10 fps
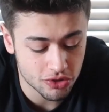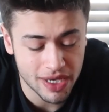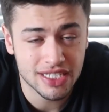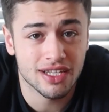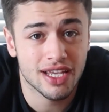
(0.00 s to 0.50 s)
So
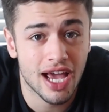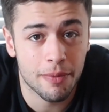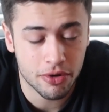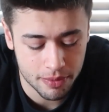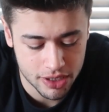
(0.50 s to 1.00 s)
basically, I
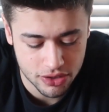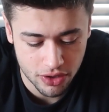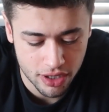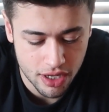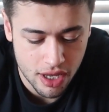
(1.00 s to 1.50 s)
put on my
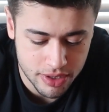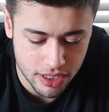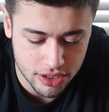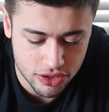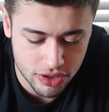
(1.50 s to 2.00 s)
story, I'm
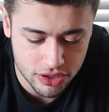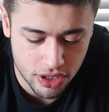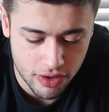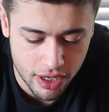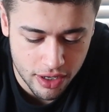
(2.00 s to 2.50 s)
taking a
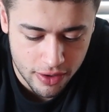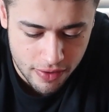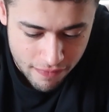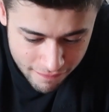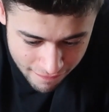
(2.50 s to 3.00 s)
screenshot
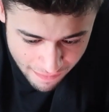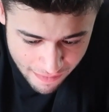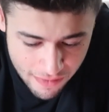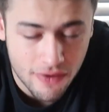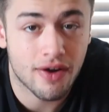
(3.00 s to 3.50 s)
right
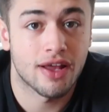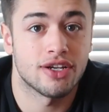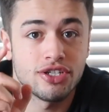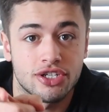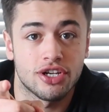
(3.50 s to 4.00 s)
now, and
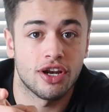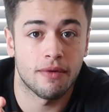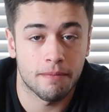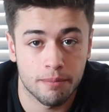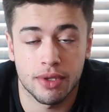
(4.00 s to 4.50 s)
it
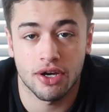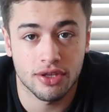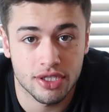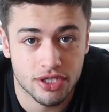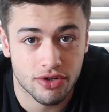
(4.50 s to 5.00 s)
should be
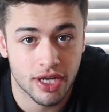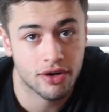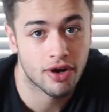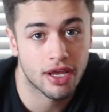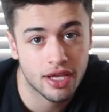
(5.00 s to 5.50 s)
on the
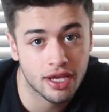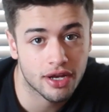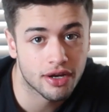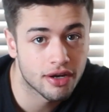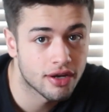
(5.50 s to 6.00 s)
screen right
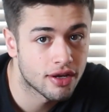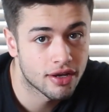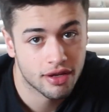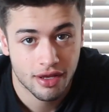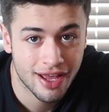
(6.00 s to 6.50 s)
here.
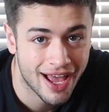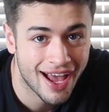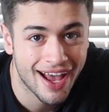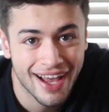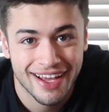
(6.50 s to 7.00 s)

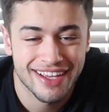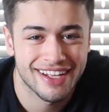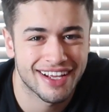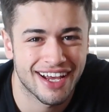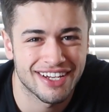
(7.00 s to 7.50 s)
Haha,
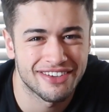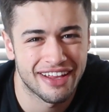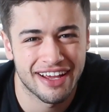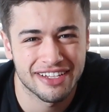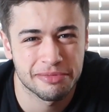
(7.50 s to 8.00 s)
you like how I do
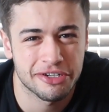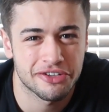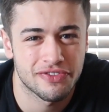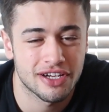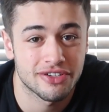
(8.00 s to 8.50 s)
that?
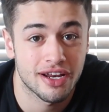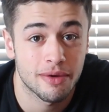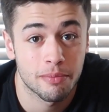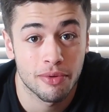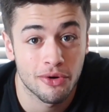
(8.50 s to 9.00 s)
Special effects,
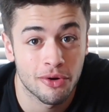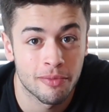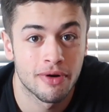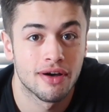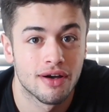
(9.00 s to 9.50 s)
ready? Boom.
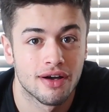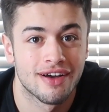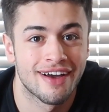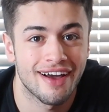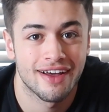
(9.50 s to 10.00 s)

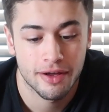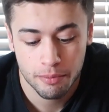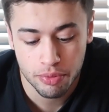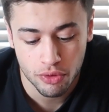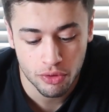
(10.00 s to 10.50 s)

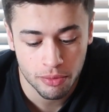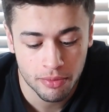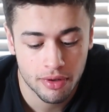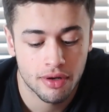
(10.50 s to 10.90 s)
Boom.